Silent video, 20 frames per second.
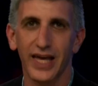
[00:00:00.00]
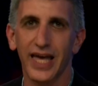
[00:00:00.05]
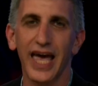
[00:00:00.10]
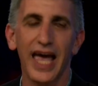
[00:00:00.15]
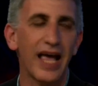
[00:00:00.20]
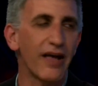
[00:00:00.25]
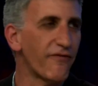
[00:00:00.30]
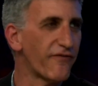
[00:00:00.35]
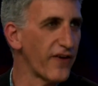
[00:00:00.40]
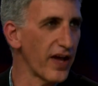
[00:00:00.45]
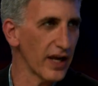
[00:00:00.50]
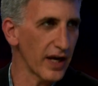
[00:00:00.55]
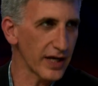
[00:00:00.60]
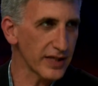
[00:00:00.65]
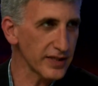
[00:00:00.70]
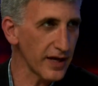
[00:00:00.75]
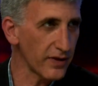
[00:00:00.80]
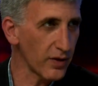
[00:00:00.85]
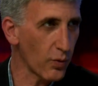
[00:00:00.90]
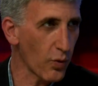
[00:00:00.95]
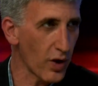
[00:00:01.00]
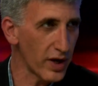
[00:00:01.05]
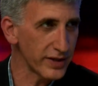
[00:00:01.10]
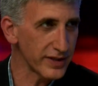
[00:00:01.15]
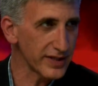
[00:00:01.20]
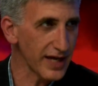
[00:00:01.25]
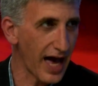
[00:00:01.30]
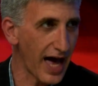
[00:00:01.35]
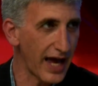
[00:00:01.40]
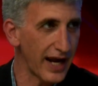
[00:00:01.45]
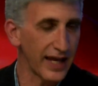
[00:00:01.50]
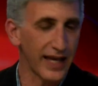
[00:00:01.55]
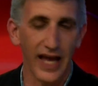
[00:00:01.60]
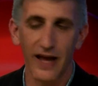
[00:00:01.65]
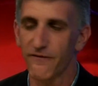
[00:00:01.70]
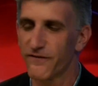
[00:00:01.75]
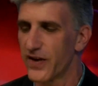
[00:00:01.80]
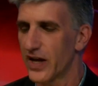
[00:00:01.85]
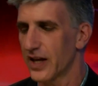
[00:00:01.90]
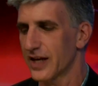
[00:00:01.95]
King Felix on the one side, and
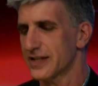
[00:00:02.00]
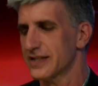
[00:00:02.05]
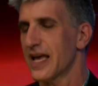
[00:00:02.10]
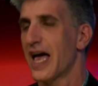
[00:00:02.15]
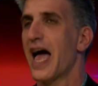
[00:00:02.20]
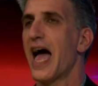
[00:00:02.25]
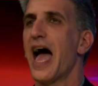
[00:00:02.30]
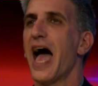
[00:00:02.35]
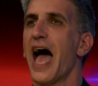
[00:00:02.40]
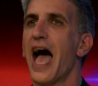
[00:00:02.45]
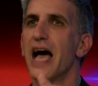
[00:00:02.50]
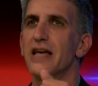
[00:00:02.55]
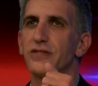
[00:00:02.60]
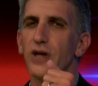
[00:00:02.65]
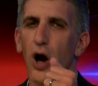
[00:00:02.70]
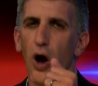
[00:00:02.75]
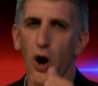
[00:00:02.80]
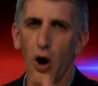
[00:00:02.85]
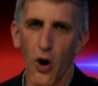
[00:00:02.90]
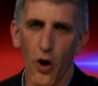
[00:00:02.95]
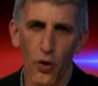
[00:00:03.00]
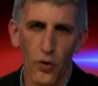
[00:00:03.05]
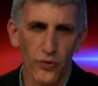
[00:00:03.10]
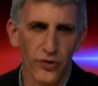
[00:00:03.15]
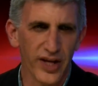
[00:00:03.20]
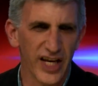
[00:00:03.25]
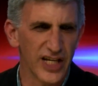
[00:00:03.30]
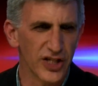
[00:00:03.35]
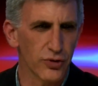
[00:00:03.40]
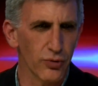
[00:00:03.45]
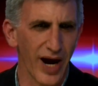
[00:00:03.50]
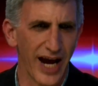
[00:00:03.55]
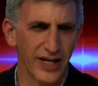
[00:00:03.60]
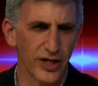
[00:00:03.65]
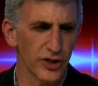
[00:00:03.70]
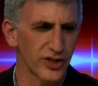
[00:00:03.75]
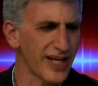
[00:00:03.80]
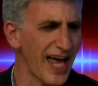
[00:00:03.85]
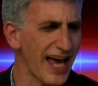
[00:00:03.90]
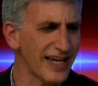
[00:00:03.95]
King Felix has owned these
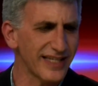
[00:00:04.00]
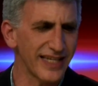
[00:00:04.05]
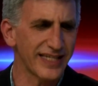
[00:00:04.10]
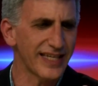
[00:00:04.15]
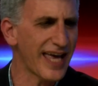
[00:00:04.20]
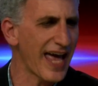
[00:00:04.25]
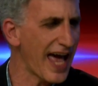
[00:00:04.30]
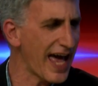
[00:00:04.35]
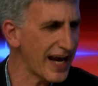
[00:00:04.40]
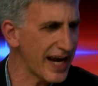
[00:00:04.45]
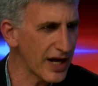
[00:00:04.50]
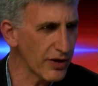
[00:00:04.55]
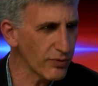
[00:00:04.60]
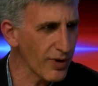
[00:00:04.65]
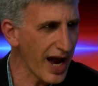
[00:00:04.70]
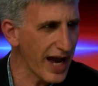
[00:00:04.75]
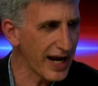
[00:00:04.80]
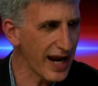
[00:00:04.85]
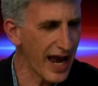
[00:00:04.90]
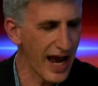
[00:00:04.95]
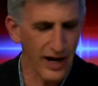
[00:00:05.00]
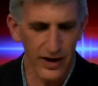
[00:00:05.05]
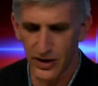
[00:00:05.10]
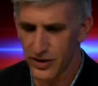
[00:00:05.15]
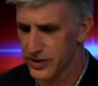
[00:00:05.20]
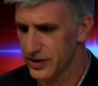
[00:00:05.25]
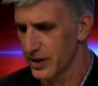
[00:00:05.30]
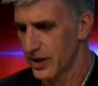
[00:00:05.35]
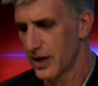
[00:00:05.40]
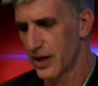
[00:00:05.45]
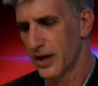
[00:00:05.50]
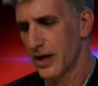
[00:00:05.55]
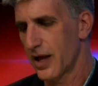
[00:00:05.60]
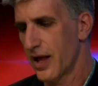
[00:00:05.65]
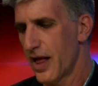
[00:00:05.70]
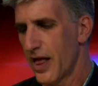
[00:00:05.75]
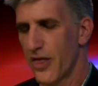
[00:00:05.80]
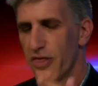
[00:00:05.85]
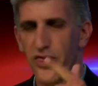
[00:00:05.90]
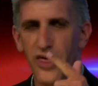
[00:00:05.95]
Rangers. Texas can't hit right-handers.
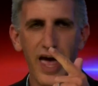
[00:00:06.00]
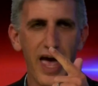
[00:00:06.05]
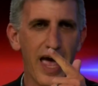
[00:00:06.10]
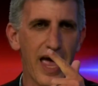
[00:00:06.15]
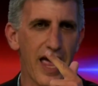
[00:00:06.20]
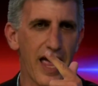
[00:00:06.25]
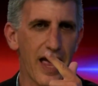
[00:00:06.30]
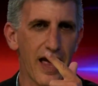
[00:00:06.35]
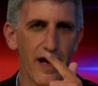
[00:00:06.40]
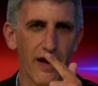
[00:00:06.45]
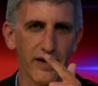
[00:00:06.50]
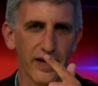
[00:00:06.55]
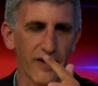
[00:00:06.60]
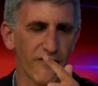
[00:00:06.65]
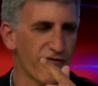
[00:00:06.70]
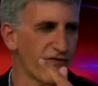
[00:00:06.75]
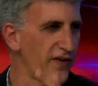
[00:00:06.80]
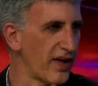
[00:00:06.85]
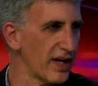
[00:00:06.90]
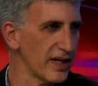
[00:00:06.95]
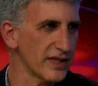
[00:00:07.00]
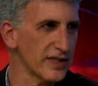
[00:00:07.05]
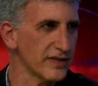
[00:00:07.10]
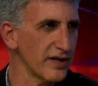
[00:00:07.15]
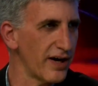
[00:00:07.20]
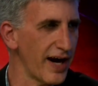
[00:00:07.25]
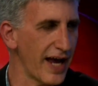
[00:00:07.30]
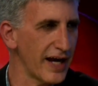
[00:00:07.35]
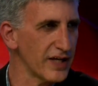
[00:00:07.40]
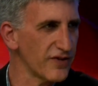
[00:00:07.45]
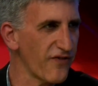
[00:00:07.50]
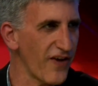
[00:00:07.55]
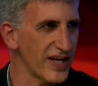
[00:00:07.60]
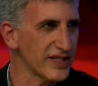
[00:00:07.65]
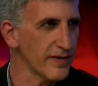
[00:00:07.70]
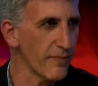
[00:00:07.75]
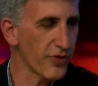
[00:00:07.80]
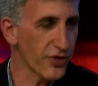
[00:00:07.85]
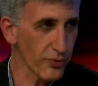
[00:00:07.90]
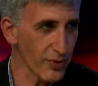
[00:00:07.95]
Felix Hernandez
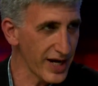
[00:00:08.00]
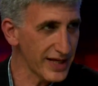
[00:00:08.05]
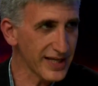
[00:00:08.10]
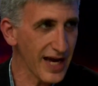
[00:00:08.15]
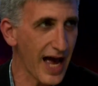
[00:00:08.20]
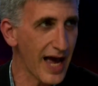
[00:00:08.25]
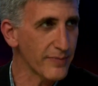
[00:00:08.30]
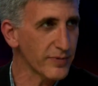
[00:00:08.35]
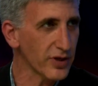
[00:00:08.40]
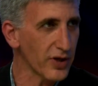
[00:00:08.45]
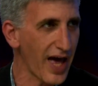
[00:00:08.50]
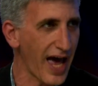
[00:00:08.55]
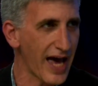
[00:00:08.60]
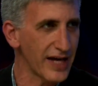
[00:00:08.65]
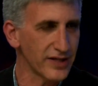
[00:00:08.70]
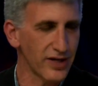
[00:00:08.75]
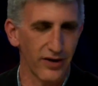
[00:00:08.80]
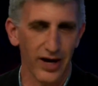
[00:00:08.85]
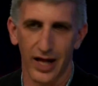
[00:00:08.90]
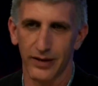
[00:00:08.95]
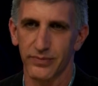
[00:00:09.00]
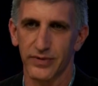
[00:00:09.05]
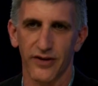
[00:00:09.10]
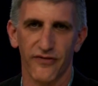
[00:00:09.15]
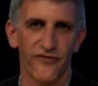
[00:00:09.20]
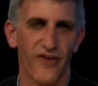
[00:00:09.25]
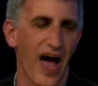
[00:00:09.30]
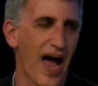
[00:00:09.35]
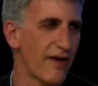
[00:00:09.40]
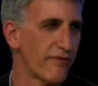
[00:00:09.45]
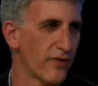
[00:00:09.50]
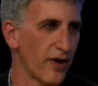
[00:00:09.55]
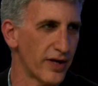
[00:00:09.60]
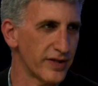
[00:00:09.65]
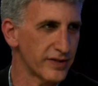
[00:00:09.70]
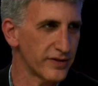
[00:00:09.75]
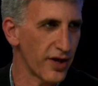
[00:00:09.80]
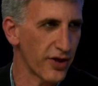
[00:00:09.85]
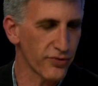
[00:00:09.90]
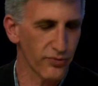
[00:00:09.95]
faced him three times last year, held him to 5
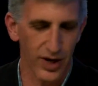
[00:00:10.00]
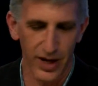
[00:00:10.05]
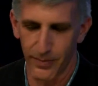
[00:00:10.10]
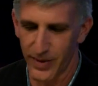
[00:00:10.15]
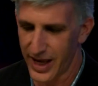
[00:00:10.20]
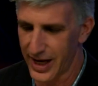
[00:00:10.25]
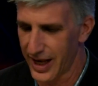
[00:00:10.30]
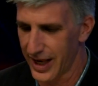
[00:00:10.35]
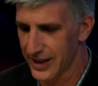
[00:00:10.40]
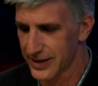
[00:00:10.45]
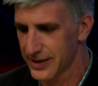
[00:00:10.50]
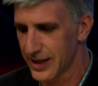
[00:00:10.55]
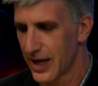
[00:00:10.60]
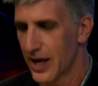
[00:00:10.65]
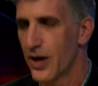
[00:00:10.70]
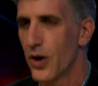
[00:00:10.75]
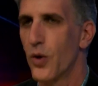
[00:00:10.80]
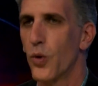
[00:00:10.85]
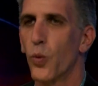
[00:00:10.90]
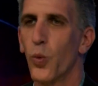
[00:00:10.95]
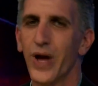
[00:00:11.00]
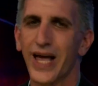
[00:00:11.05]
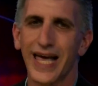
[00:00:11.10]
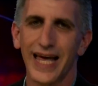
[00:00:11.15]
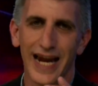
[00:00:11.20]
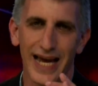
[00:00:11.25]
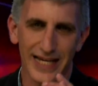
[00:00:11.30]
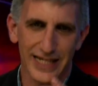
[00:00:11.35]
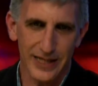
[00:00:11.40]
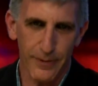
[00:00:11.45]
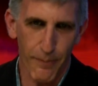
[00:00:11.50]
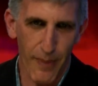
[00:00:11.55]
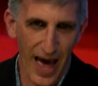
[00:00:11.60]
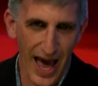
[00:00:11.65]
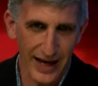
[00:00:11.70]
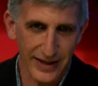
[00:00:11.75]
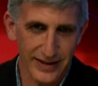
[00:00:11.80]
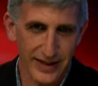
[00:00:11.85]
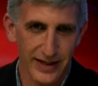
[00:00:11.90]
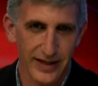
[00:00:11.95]
runs in the 3 meetings. We can
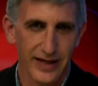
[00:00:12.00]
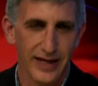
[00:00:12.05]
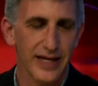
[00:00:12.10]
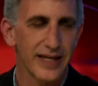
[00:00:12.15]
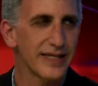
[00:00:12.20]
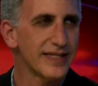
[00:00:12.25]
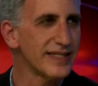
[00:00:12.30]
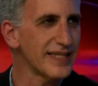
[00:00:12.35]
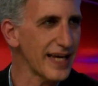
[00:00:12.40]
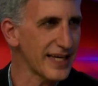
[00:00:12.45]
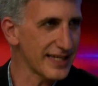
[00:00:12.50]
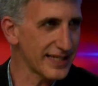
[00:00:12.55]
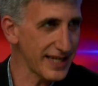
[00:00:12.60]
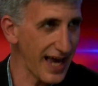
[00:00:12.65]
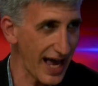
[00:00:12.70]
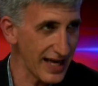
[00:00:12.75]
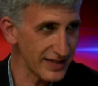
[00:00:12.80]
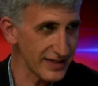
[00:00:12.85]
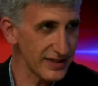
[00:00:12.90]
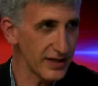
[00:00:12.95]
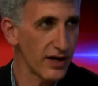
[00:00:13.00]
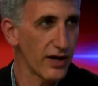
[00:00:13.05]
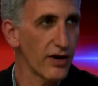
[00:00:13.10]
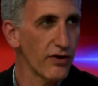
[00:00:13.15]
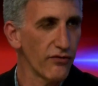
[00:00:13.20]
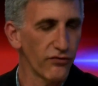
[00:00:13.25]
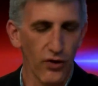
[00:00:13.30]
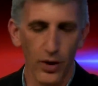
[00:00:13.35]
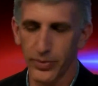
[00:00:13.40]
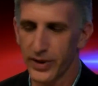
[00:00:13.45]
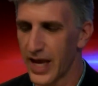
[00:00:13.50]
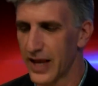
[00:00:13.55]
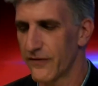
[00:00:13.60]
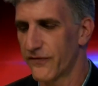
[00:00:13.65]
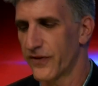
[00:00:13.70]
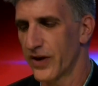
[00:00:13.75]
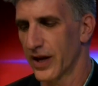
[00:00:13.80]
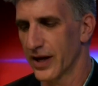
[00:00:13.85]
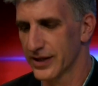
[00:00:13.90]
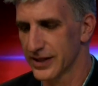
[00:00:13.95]
expect success from King
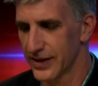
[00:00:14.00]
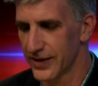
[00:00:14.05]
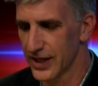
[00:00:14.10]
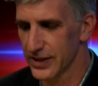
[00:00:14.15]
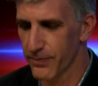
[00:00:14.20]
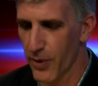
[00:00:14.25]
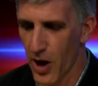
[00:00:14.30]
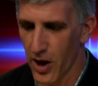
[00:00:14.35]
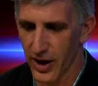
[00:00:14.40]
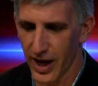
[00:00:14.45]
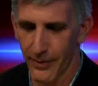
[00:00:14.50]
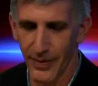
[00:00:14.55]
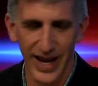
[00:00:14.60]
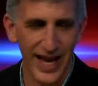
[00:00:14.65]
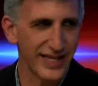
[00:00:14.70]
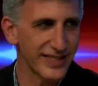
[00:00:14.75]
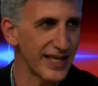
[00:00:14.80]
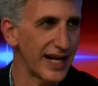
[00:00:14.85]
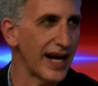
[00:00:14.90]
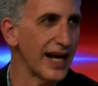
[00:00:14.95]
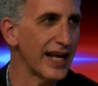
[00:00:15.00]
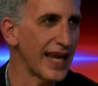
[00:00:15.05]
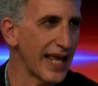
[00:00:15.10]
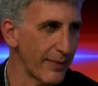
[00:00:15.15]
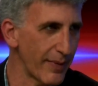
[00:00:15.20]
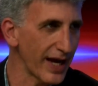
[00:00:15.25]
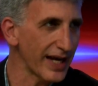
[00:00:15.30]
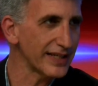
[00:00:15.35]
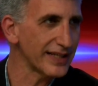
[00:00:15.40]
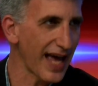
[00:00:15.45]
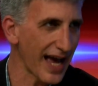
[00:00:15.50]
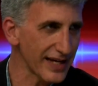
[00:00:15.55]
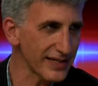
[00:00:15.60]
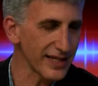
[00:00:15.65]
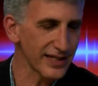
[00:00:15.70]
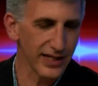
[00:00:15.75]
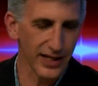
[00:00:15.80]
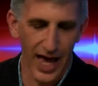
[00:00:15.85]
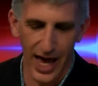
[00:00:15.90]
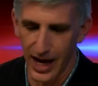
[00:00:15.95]
Felix in this ballgame against an anemic
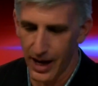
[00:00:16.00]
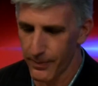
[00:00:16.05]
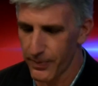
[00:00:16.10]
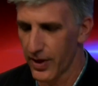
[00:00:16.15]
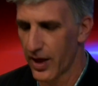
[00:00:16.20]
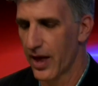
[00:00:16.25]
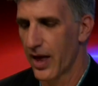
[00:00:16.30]
Texas lineup.